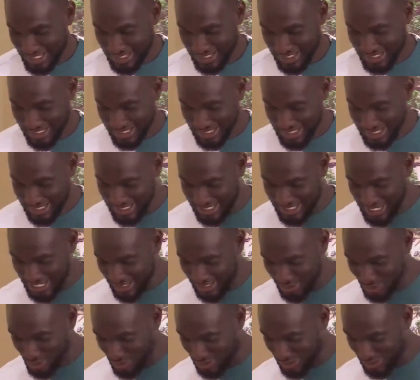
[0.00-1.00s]
This yes
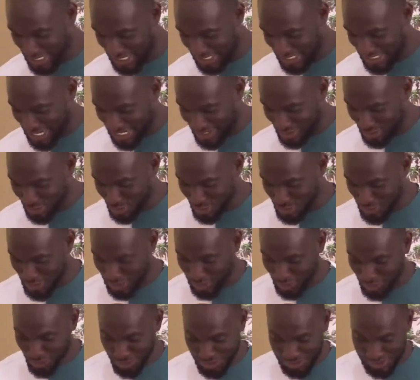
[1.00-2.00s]
looks like it has
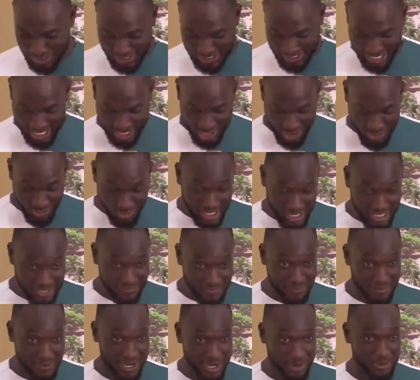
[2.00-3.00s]
tuberculosis. Are you ready for my
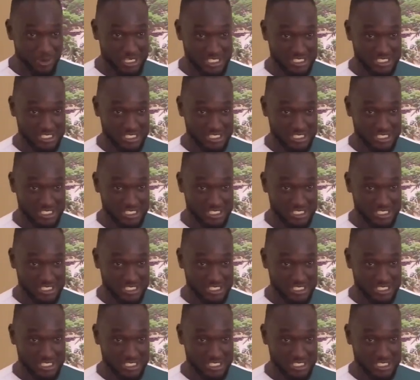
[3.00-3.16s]
question?